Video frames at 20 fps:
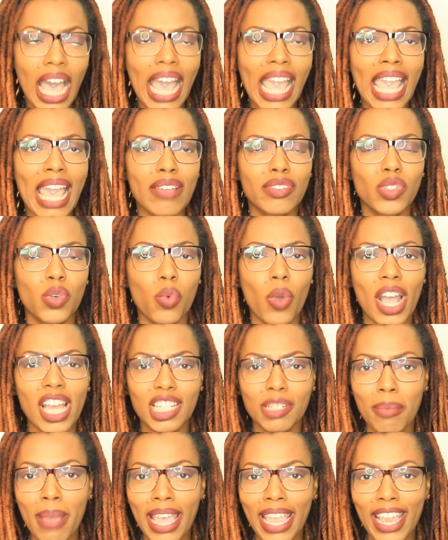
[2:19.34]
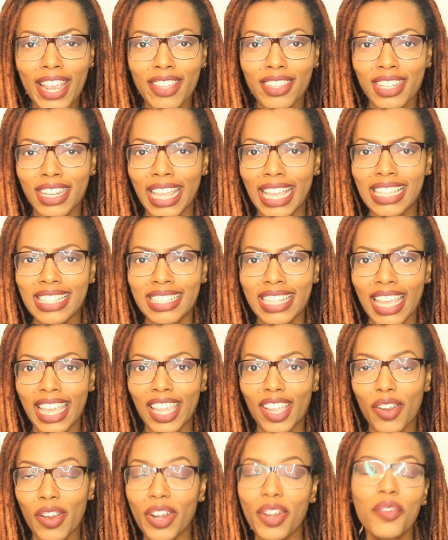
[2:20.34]
I have to wash my hair the next
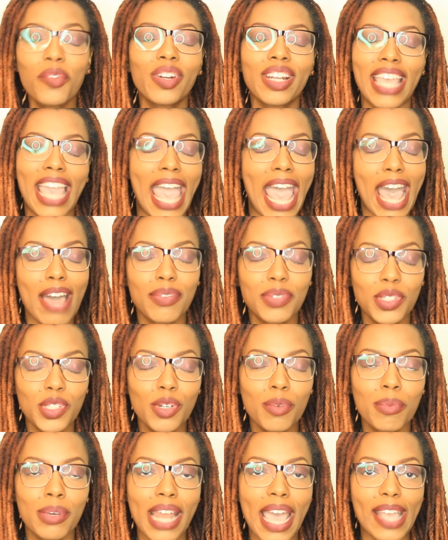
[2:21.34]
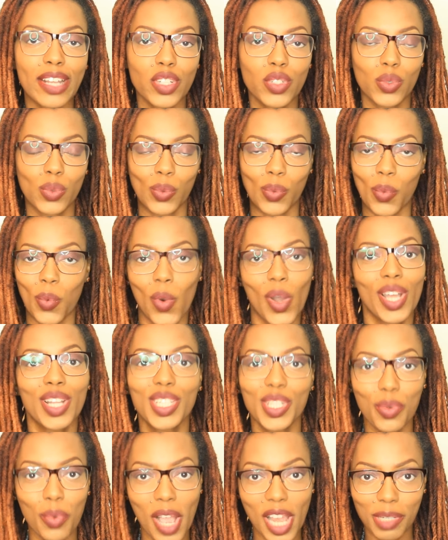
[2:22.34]
day. Or I don't really have to, but I just
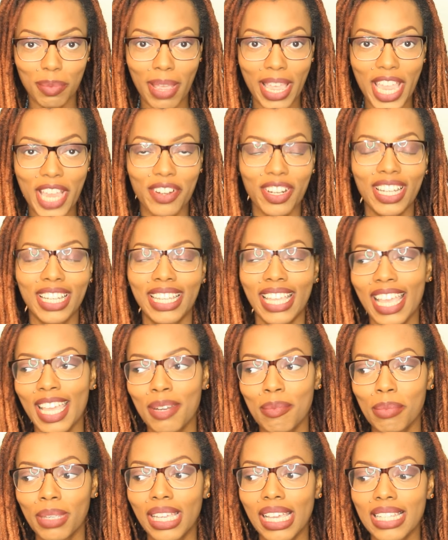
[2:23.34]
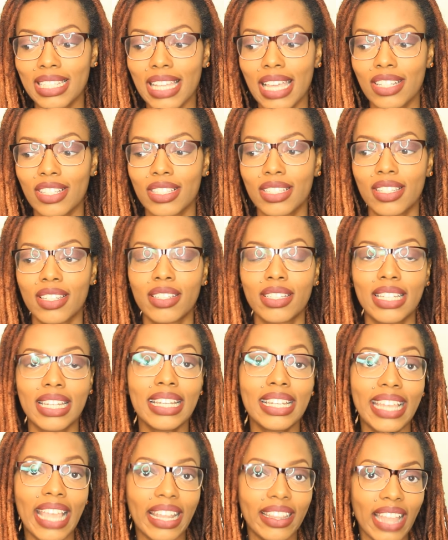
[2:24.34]
want to wash my hair again because I just
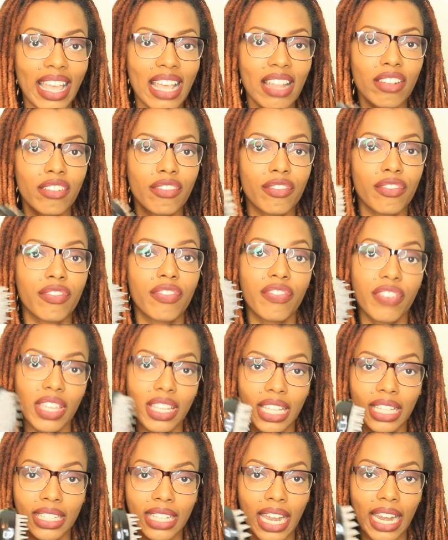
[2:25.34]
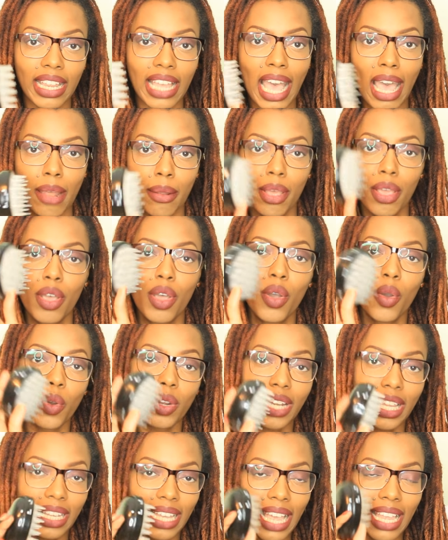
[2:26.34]
didn't get that feeling that I got
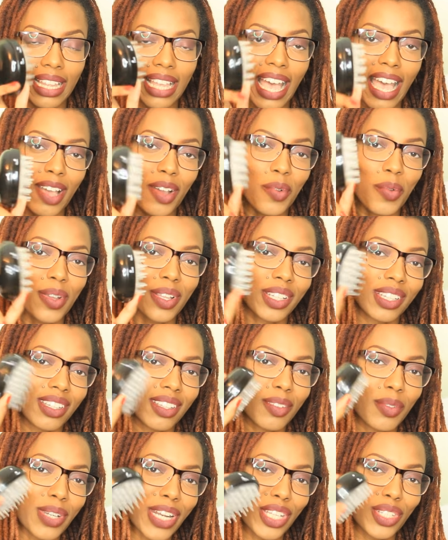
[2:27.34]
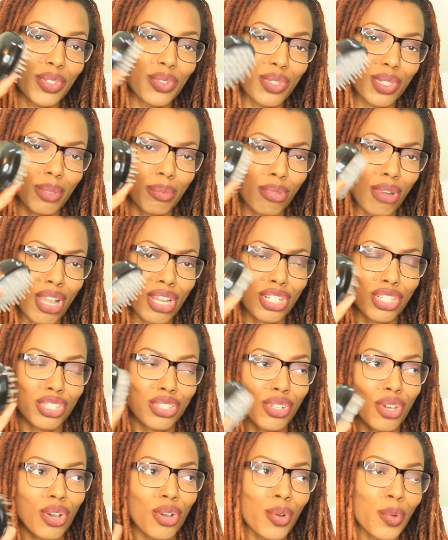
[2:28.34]
like I got what when I use the brush
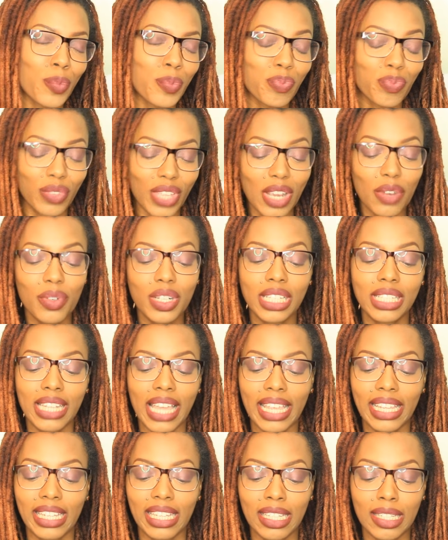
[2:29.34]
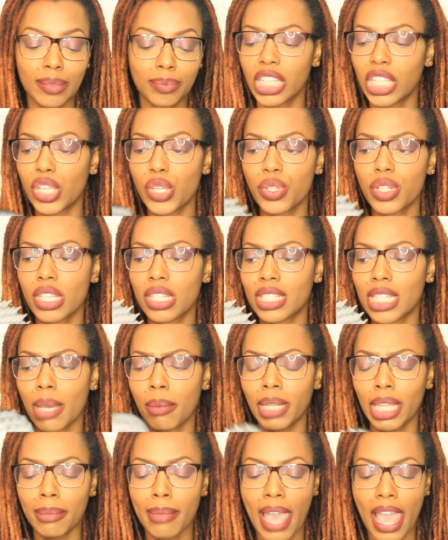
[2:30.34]
so I really like it. It uses
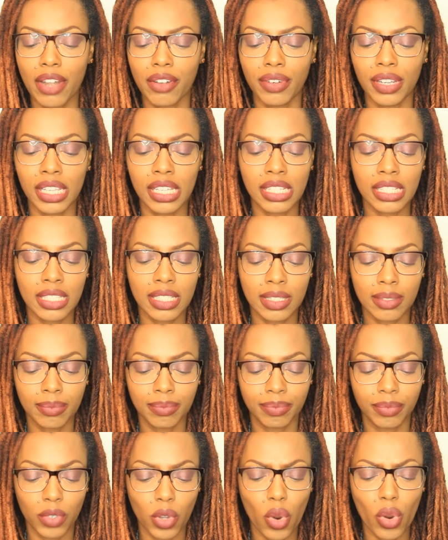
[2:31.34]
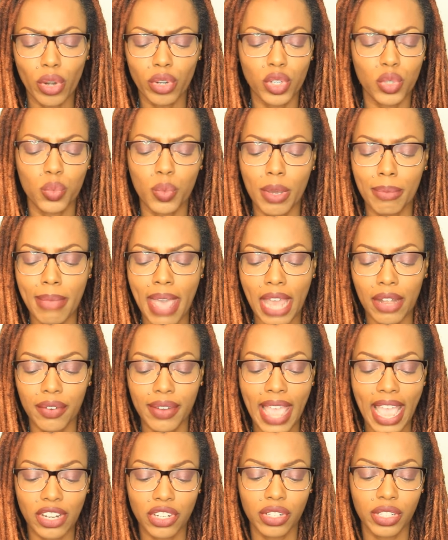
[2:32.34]
AA batteries or just one
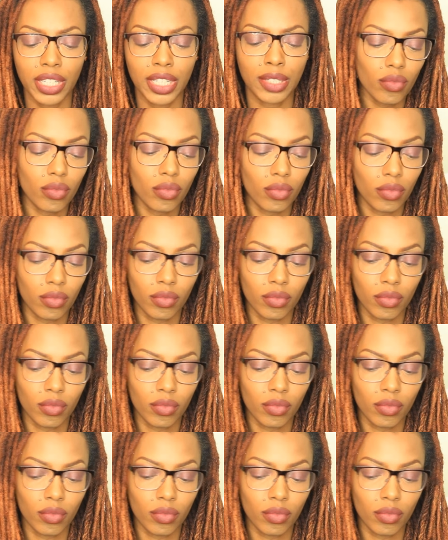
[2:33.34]
battery actually.